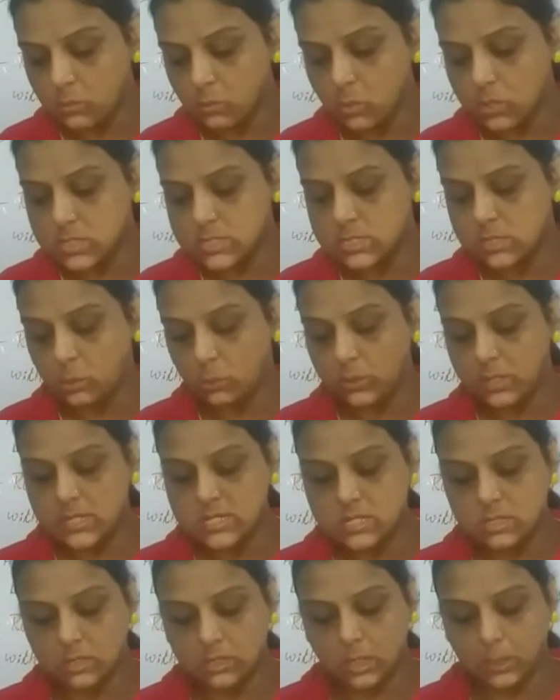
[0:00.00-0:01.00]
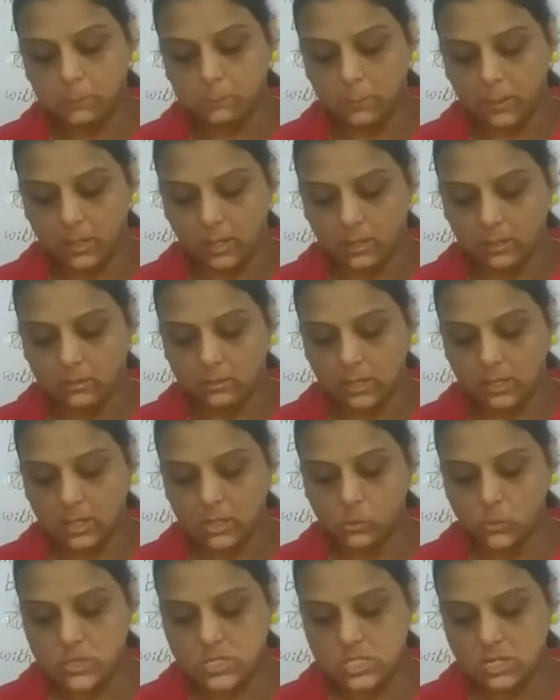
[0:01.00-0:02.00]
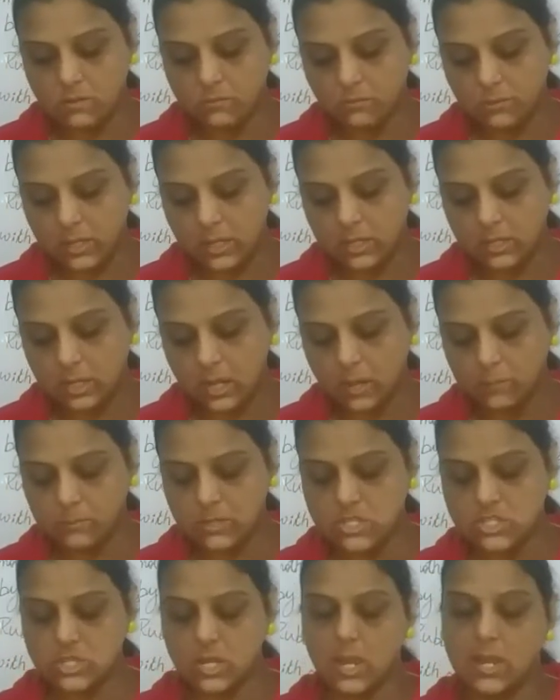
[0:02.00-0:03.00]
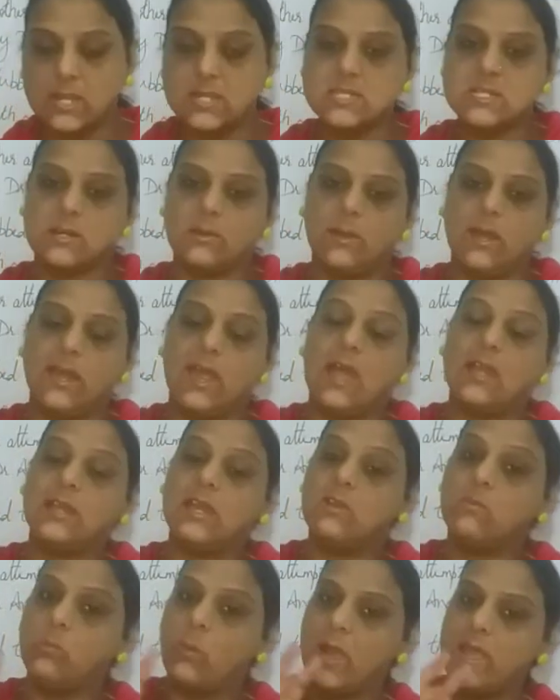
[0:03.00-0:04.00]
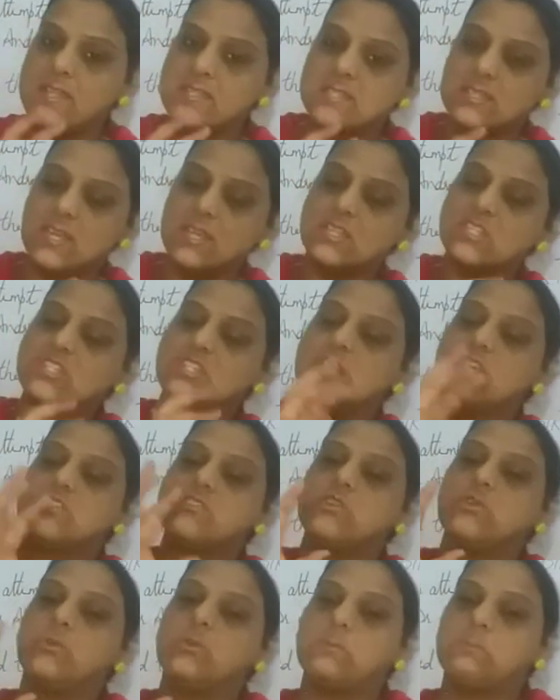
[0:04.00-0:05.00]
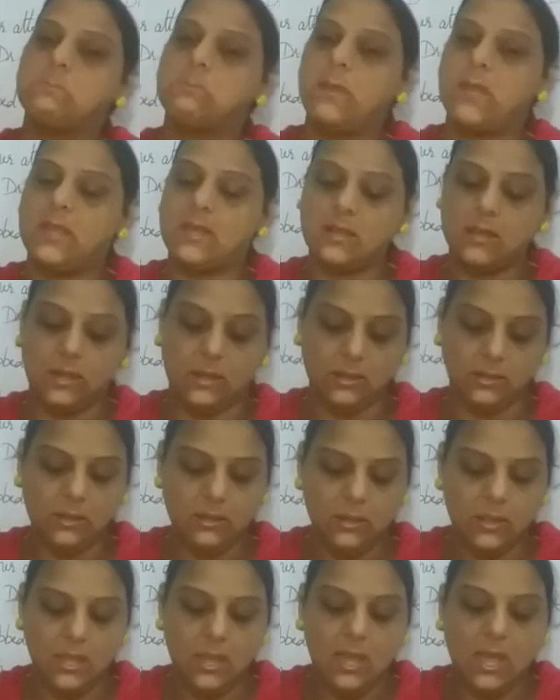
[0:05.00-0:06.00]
was slowly turning pink. Then inquisitively came the child's cry, and that white skin changed into the pink color,